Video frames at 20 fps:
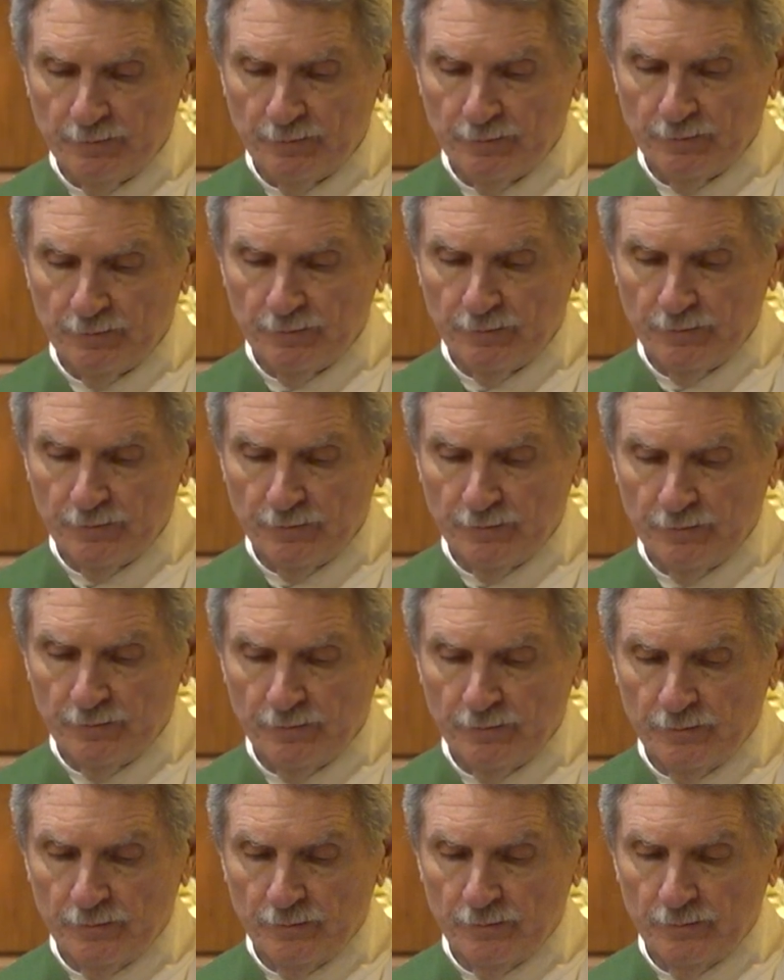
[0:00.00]

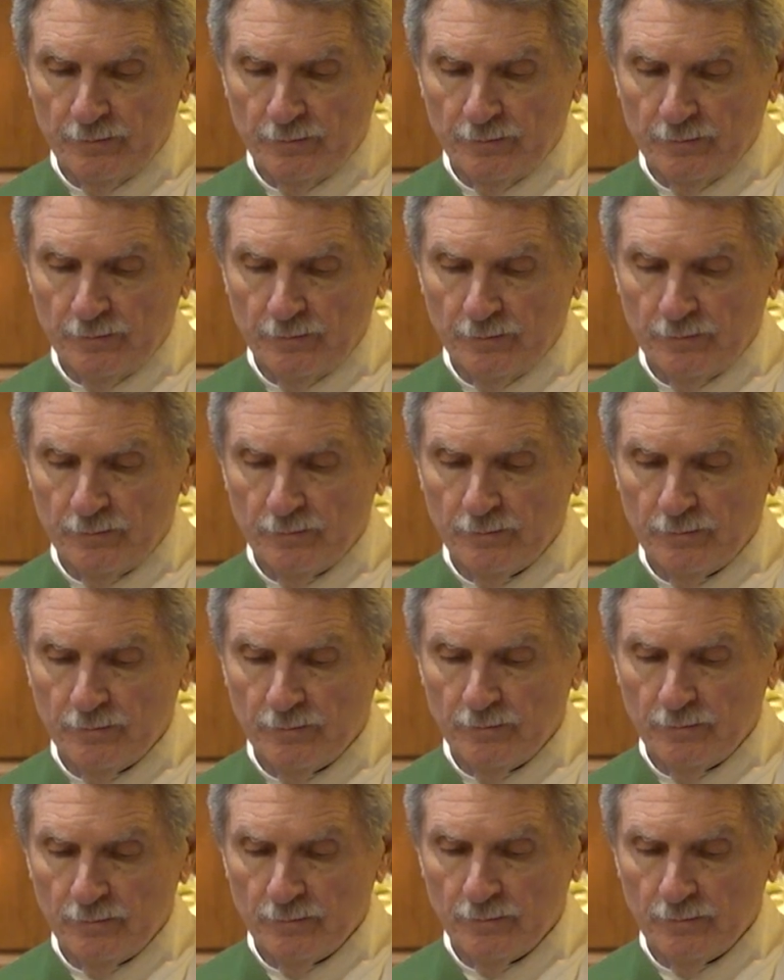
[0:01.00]

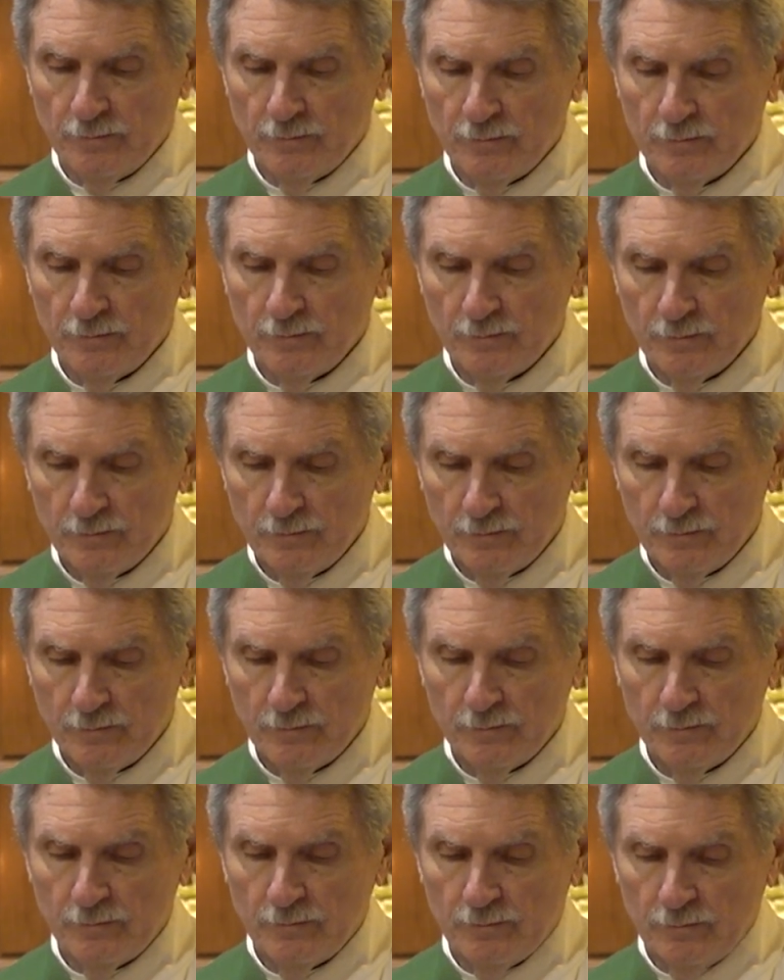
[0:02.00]

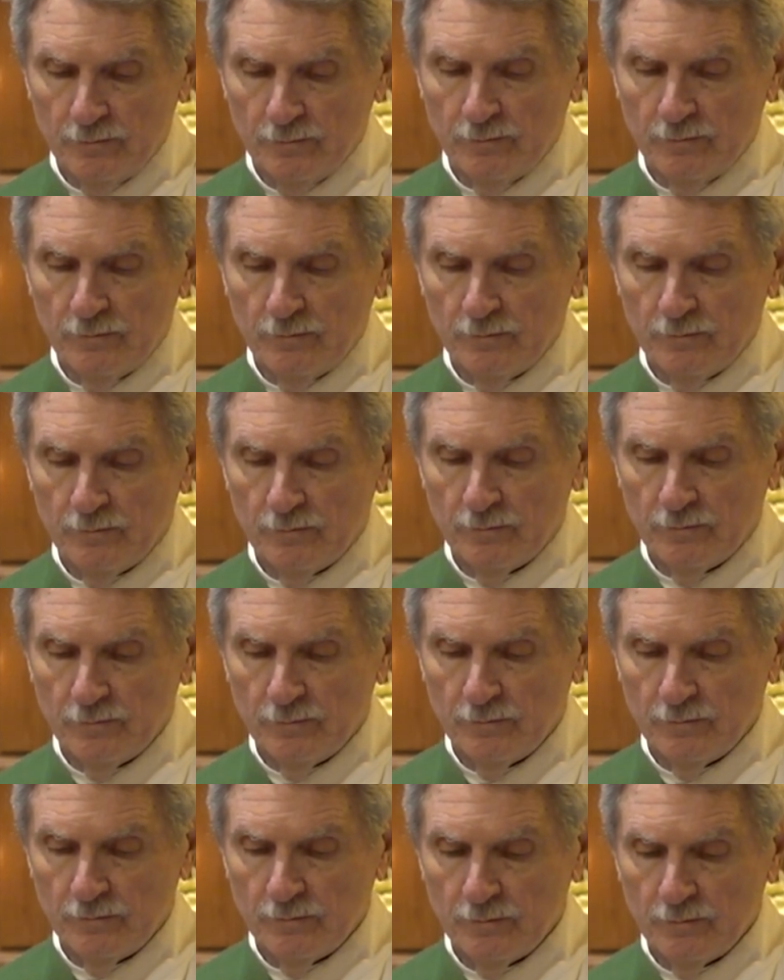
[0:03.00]

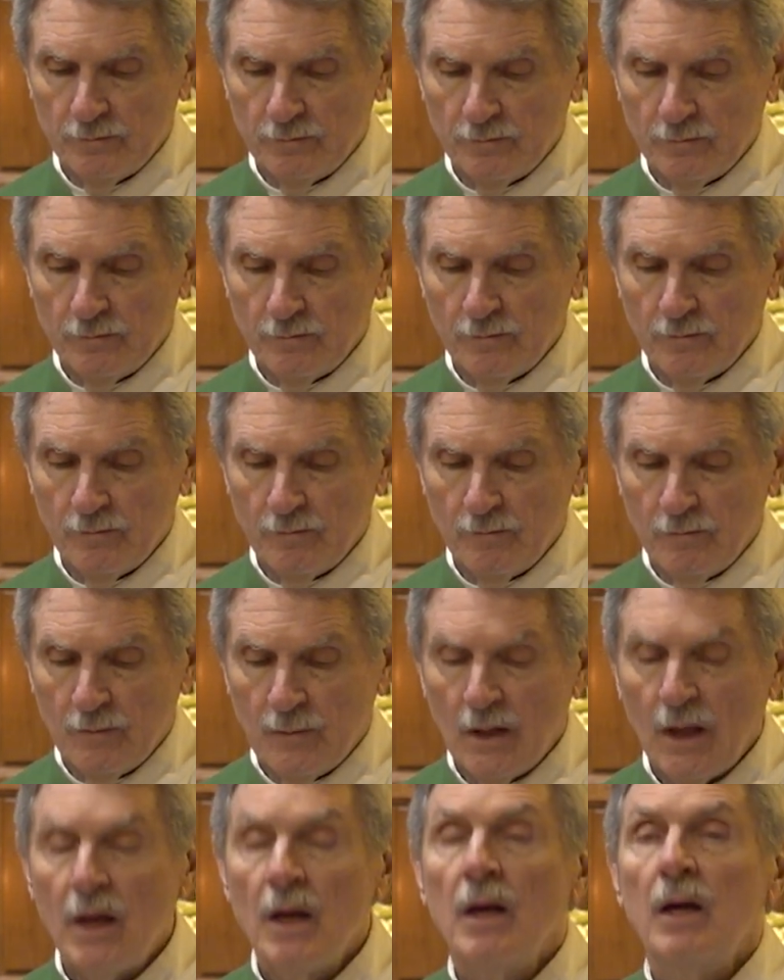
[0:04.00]

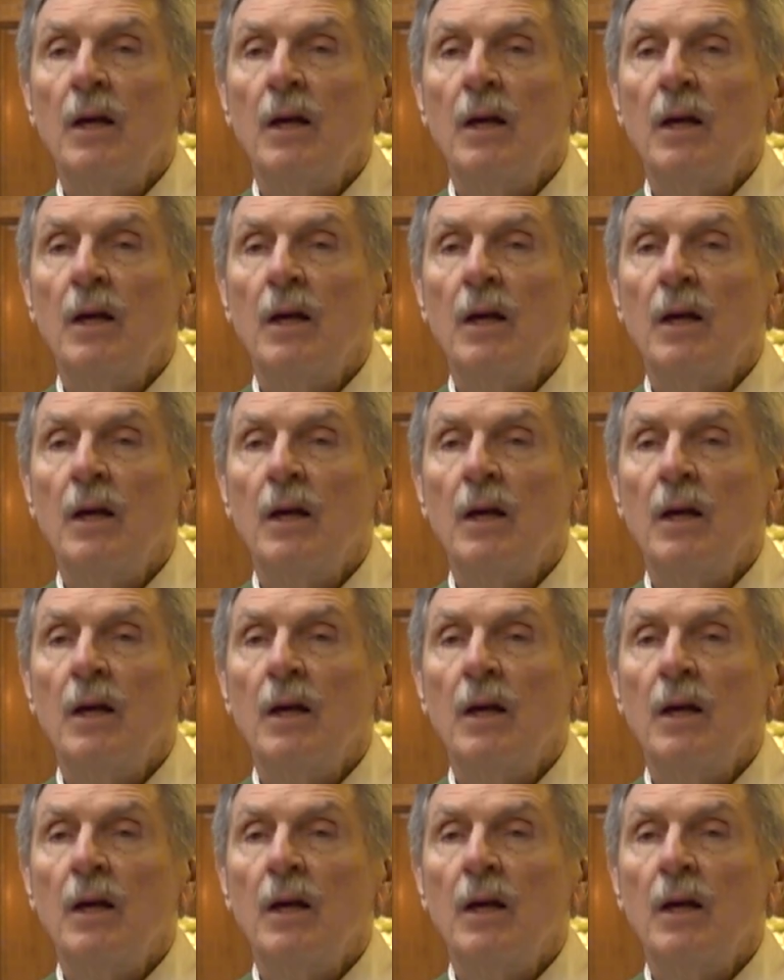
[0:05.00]
Nothing is said.